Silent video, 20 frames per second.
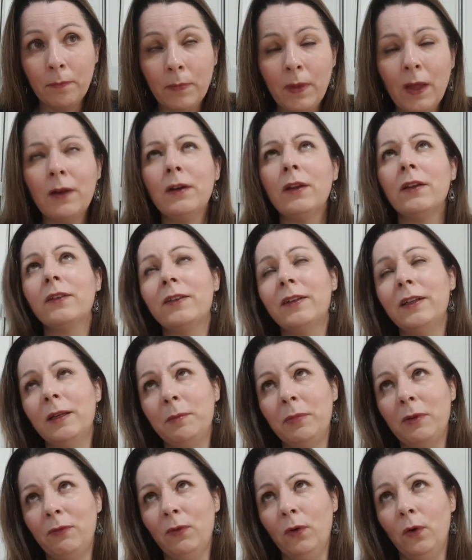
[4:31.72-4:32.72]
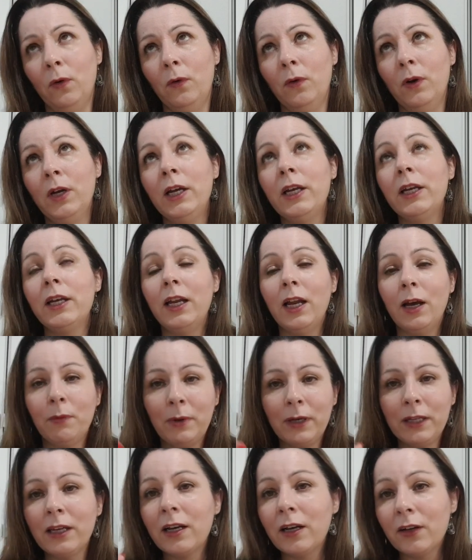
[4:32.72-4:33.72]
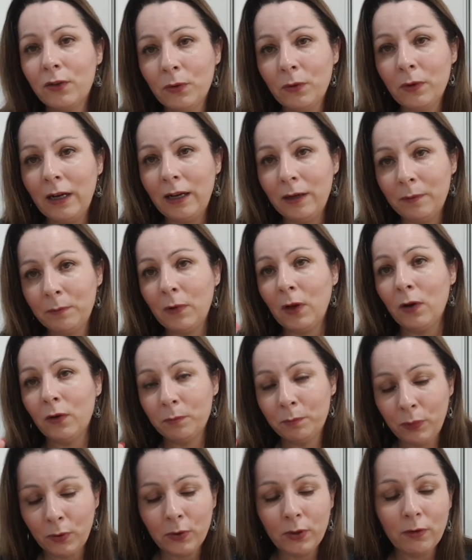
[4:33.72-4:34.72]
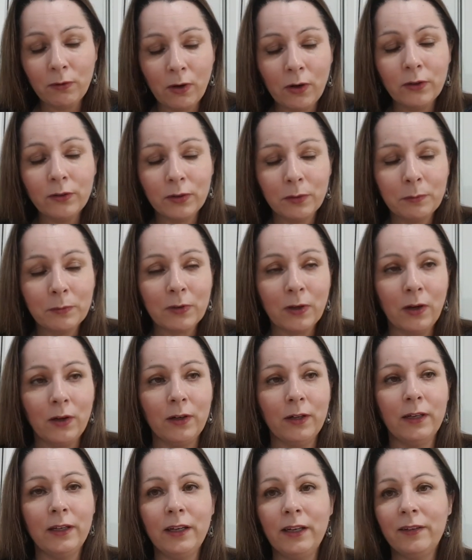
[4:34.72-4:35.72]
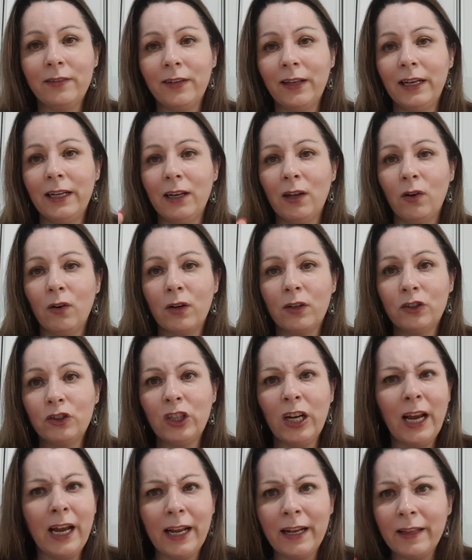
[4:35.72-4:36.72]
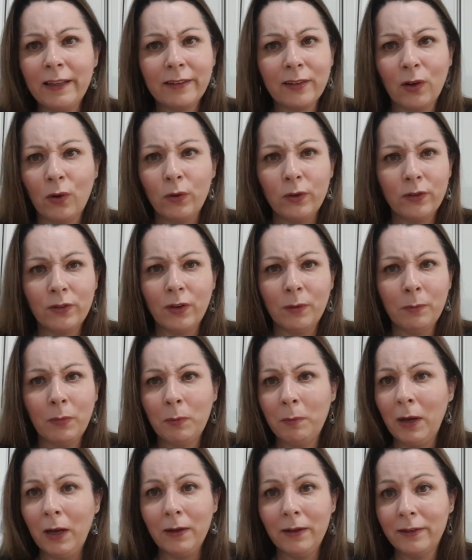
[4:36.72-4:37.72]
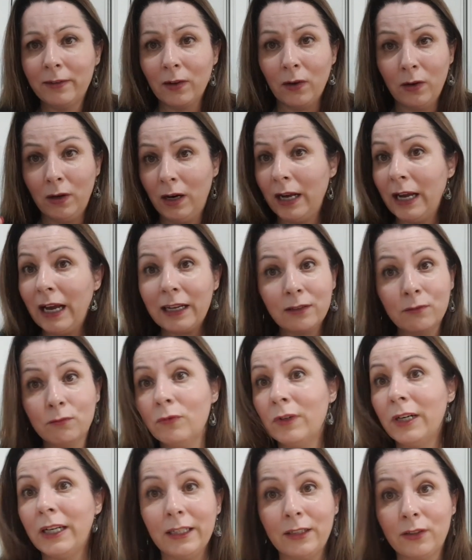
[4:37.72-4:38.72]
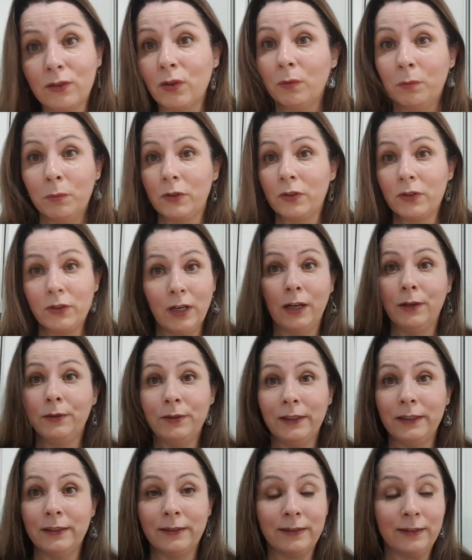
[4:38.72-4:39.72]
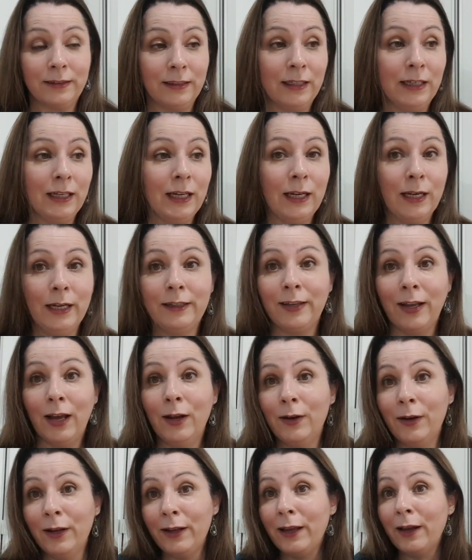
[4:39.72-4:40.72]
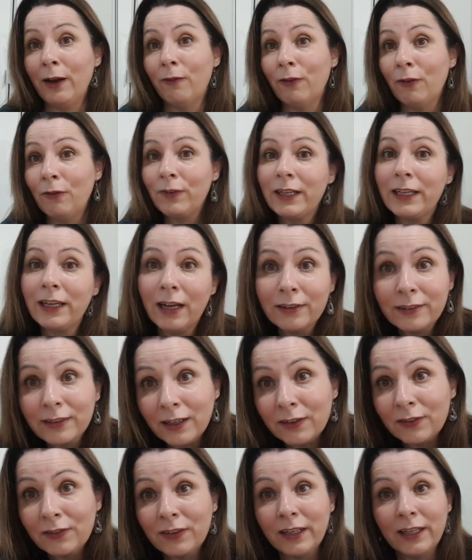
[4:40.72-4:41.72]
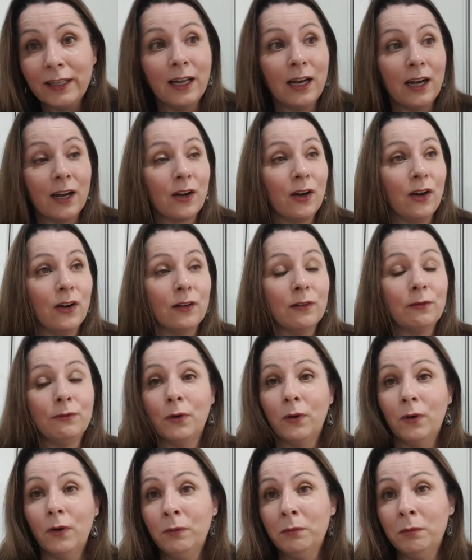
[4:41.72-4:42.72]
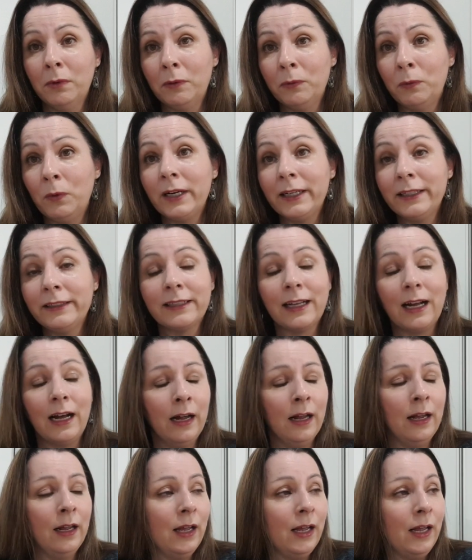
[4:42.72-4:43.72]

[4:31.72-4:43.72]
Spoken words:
no, not seen it before. You know, when you go to like put your items on and you see like share this item, promote this item, I hadn't really took much notice. It's only the other videos that I've seen that I kind of thought, oh, what is that?